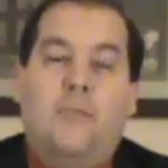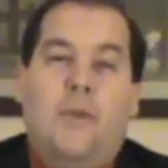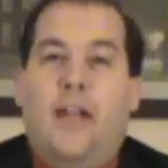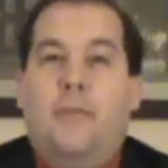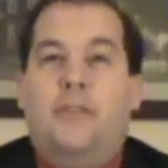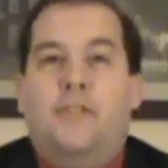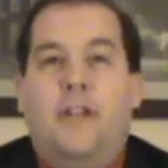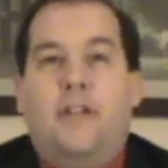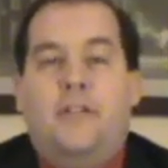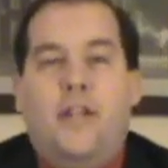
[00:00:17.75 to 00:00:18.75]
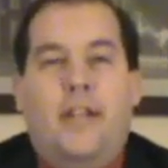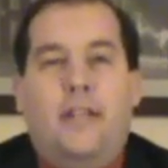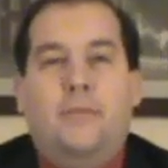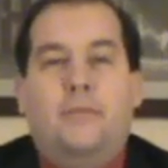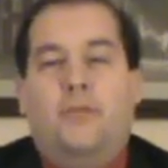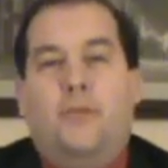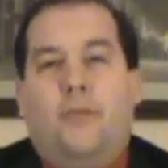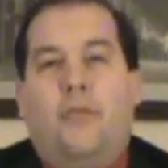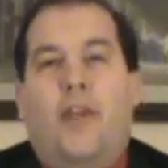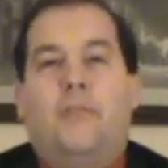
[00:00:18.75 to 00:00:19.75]
My name is Jared Jacobs. I'm
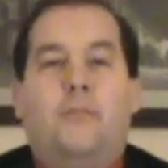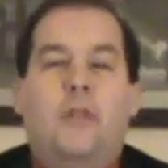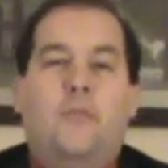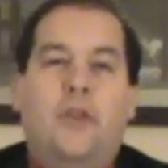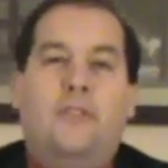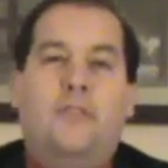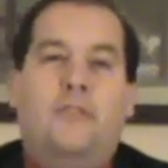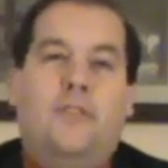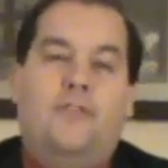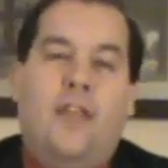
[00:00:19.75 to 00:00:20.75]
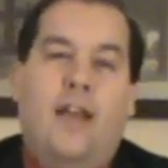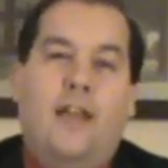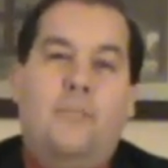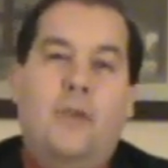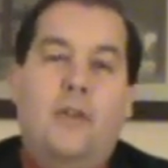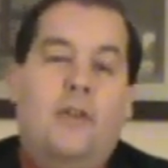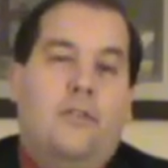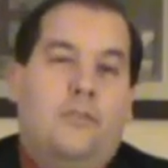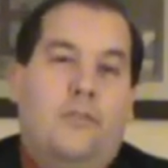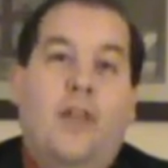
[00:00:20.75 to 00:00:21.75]
so thankful to be with you at this time.
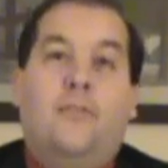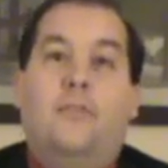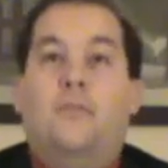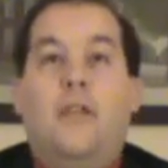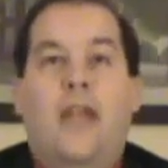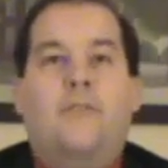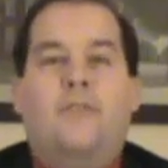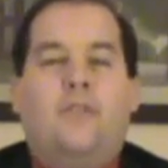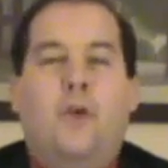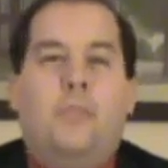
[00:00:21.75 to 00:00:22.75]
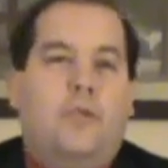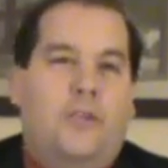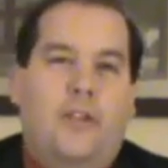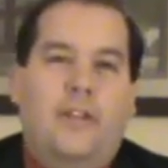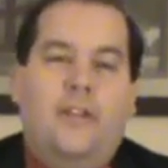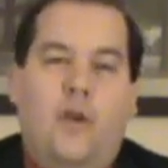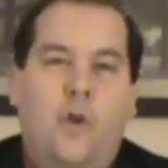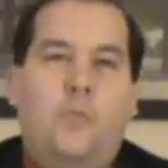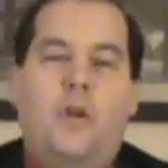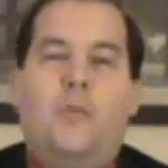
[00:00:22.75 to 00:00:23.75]
So thankful that we have this opportunity to
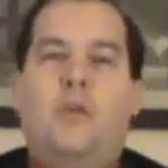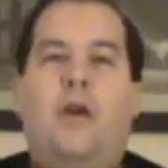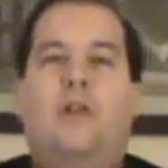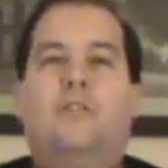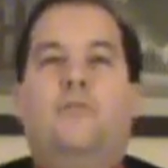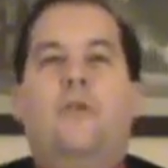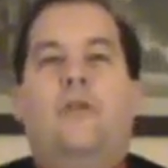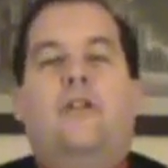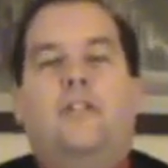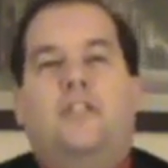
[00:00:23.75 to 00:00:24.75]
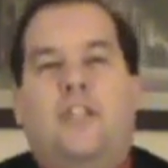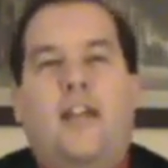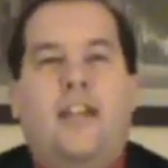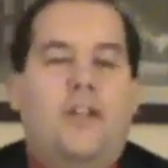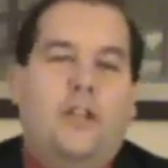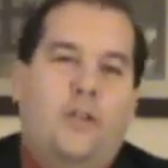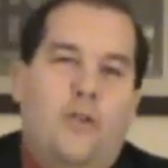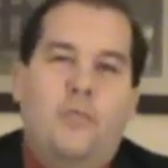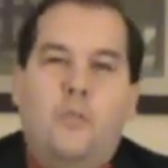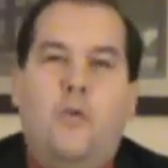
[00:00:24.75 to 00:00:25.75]
open up God's Word, to study, and to
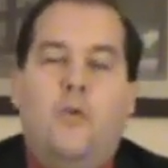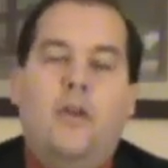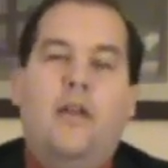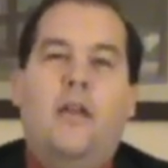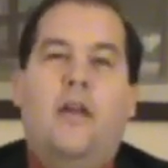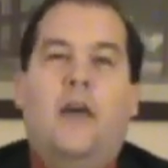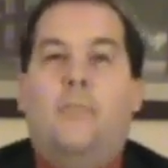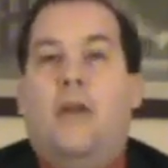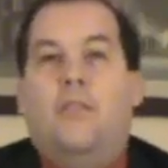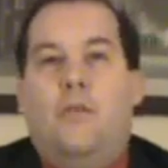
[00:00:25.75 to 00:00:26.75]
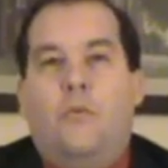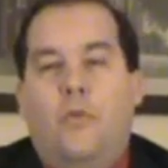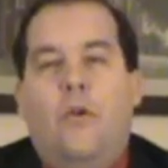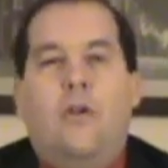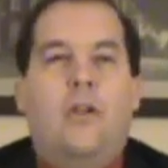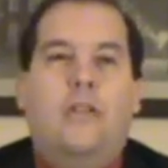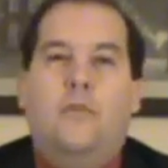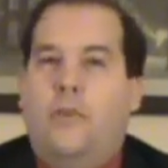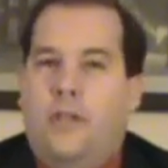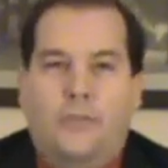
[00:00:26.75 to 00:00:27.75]
learn more about the Word and
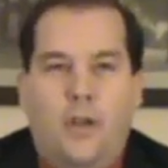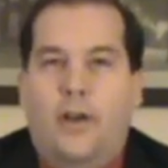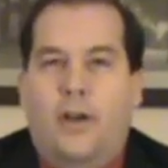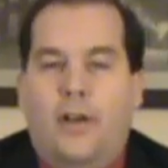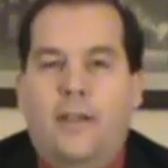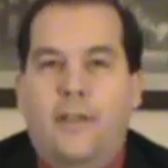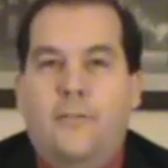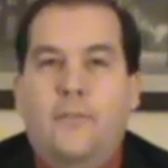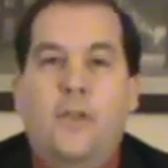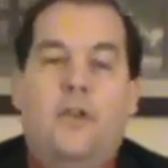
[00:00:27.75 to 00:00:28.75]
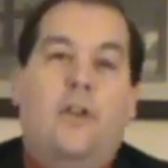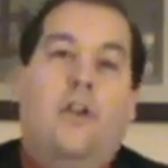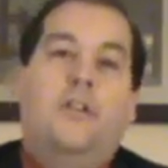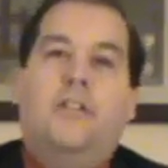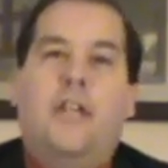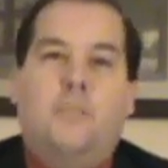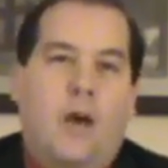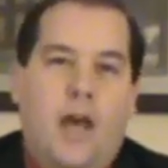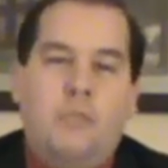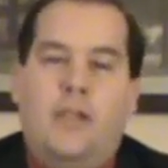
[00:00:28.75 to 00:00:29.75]
the will of God encourage you to get a
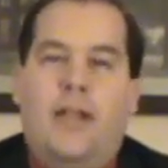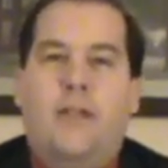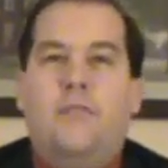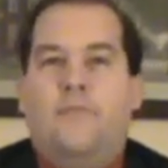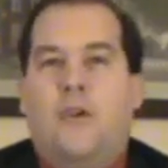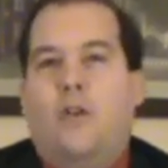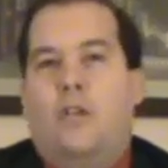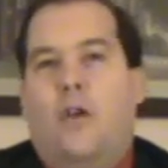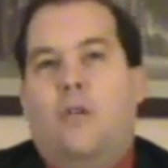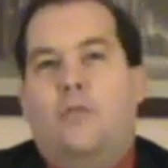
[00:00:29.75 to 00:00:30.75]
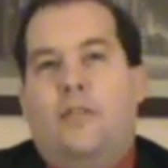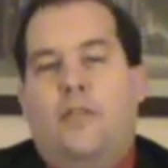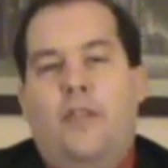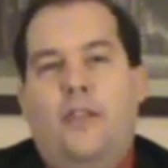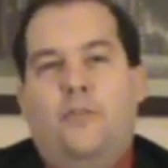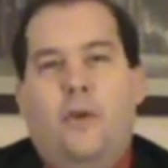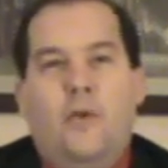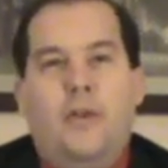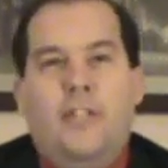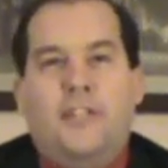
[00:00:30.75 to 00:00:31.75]
Bible out and follow along with the things we're
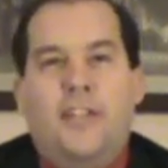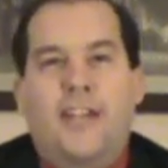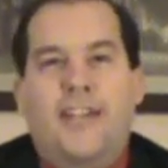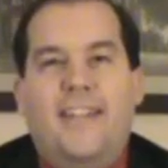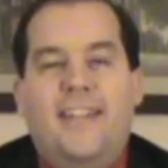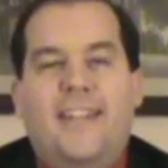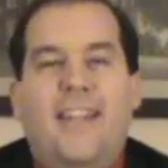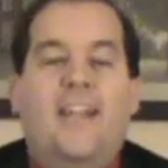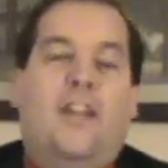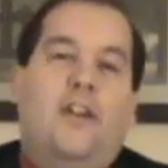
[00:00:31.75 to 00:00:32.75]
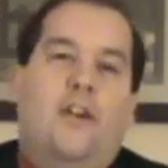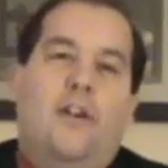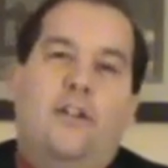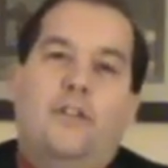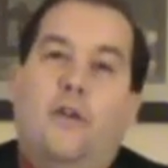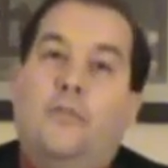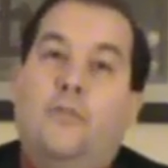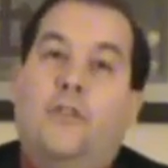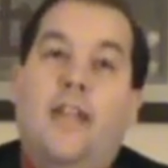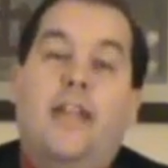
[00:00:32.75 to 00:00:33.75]
going to study. encourage you
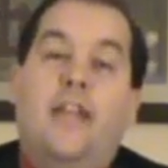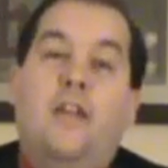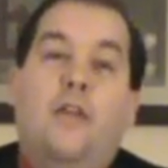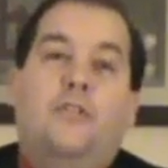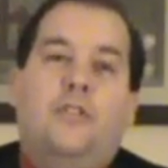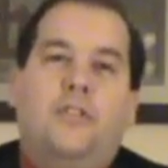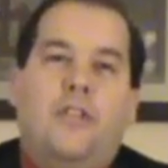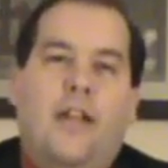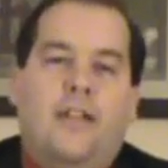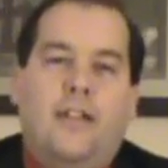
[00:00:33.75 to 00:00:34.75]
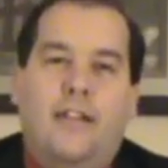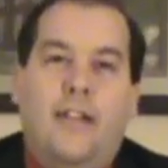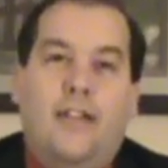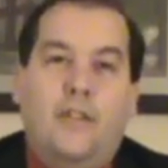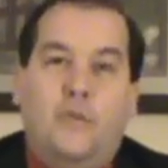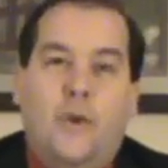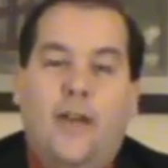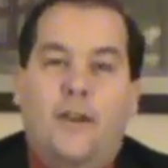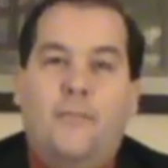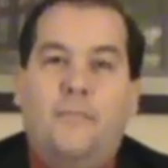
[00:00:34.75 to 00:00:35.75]
also to take any notes that you'd like to take as
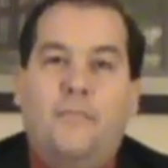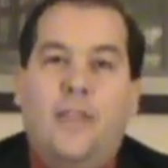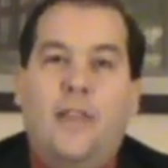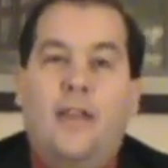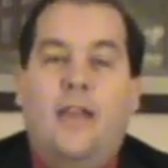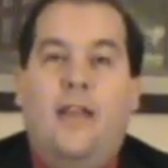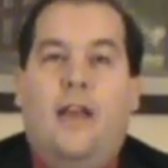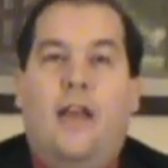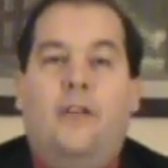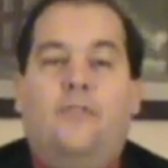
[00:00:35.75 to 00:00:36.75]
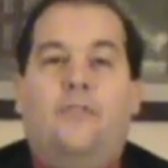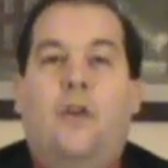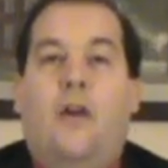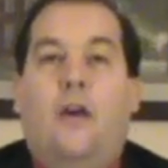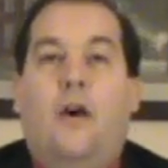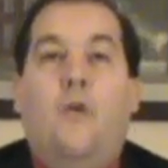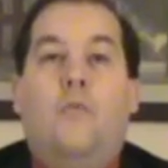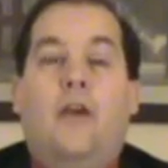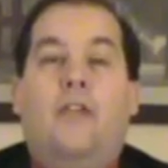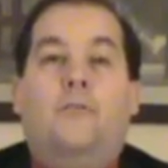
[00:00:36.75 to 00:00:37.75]
well. As uh,
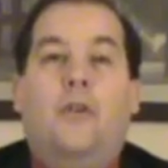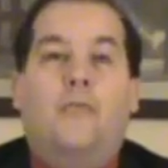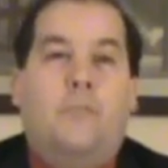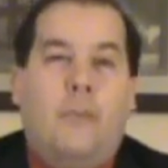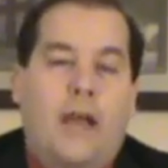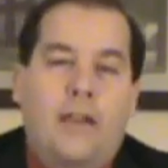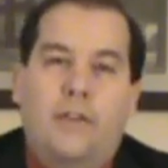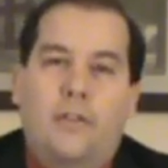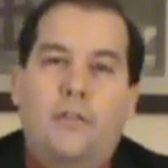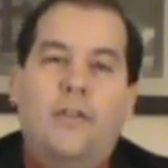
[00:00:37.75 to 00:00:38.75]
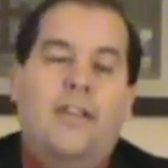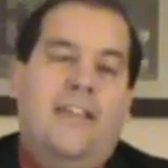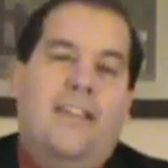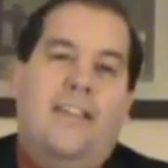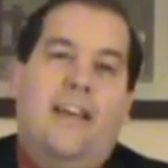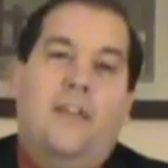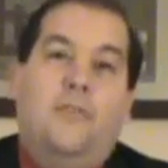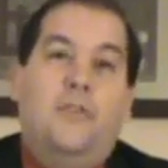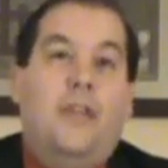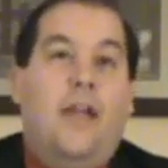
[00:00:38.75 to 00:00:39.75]
always, we remind you that
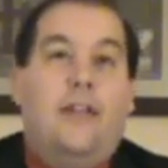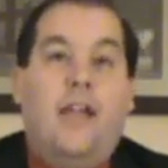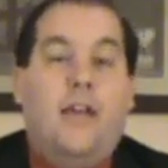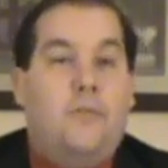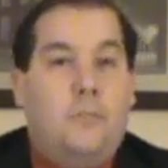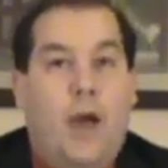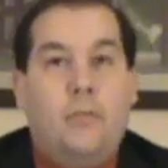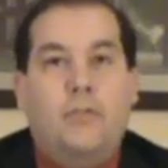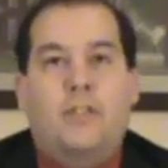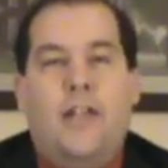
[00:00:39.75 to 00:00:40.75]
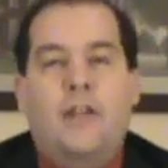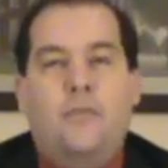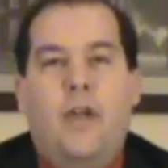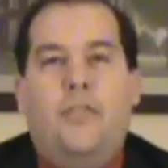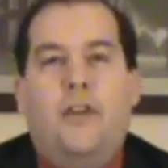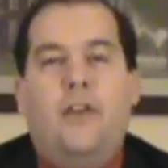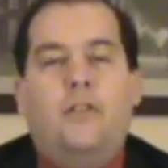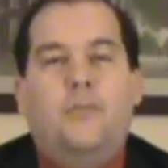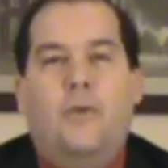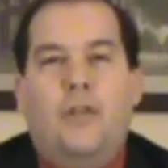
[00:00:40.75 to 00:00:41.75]
if you'd like to have a Bible study with
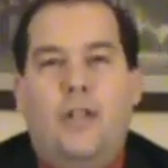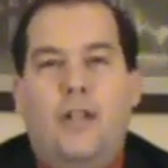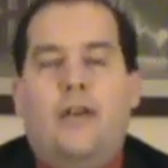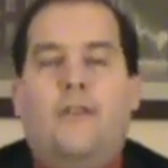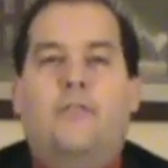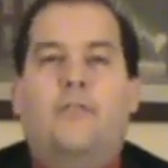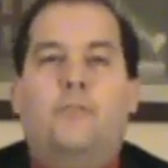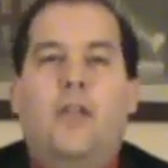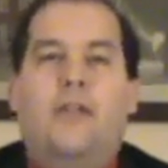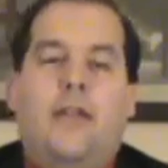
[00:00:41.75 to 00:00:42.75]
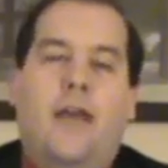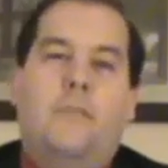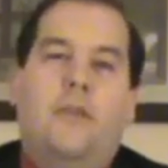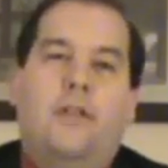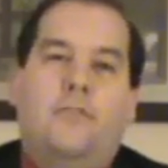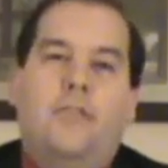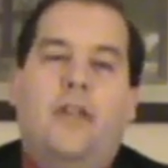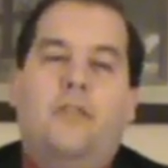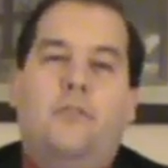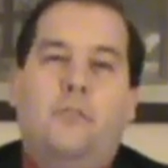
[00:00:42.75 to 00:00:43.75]
us, we would love to spend time in the
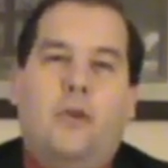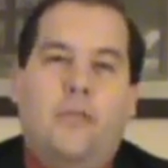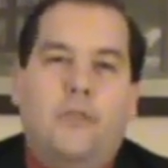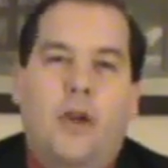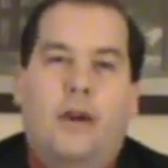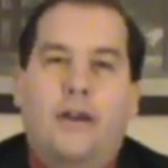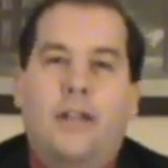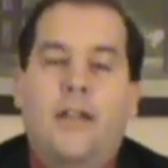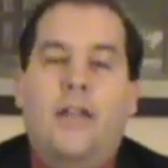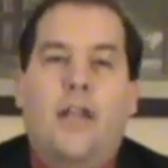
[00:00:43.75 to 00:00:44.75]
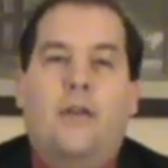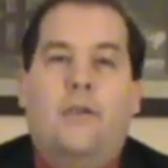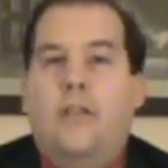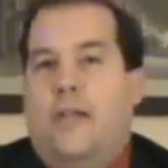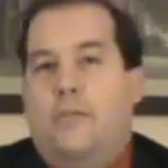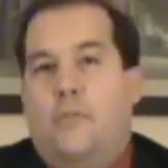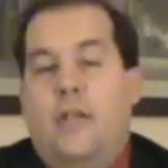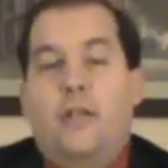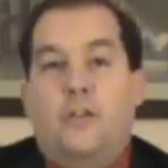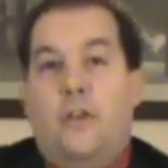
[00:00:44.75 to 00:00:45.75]
study of the book of God. We'd love to
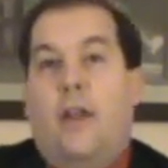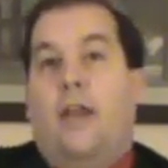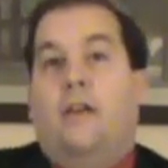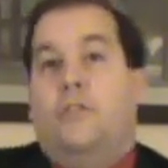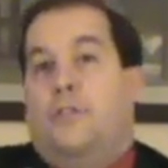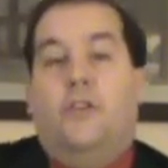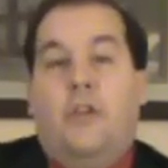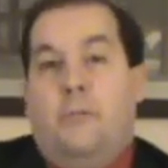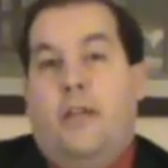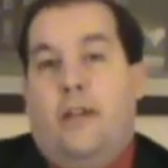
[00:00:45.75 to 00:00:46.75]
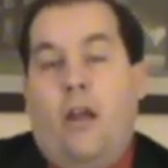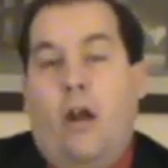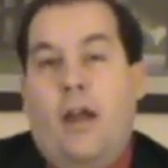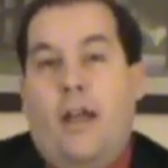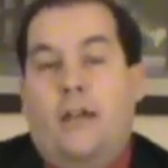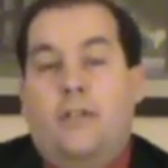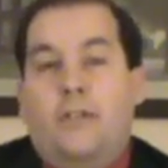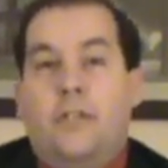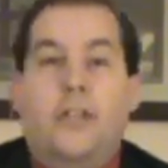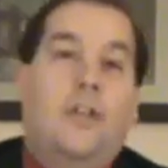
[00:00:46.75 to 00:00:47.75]
meet at your house, or you can meet at our
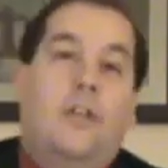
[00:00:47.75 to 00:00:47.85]
house.